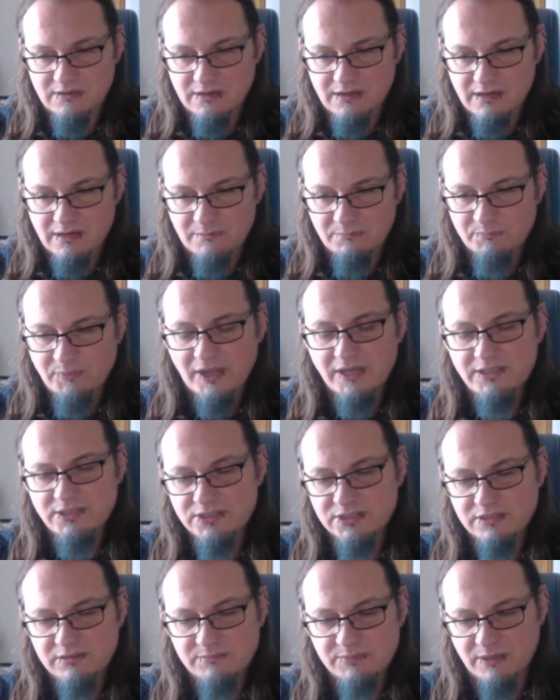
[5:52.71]
I'm
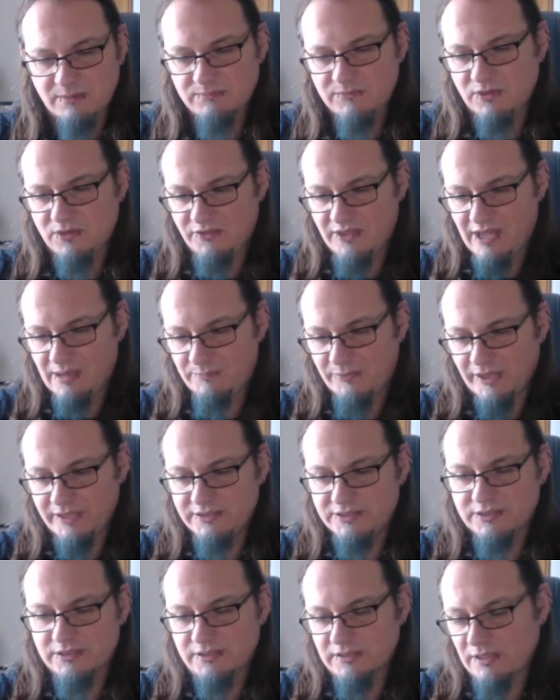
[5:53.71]
patient, but I'm not that
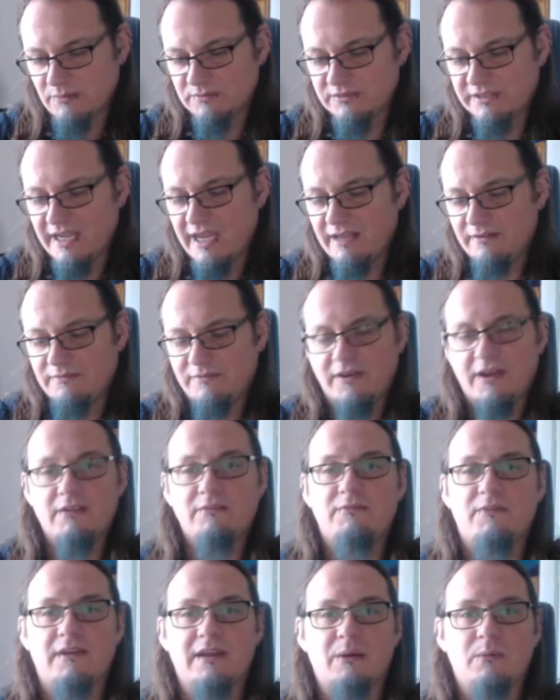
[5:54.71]
patient. I was getting very
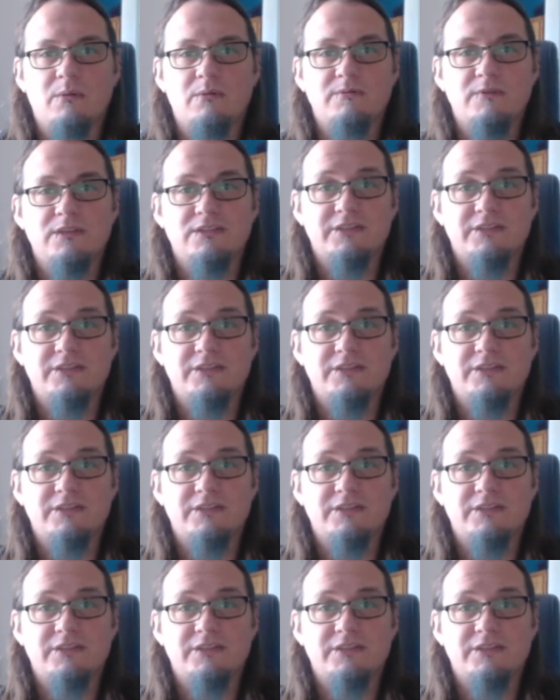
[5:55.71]
fed up with it.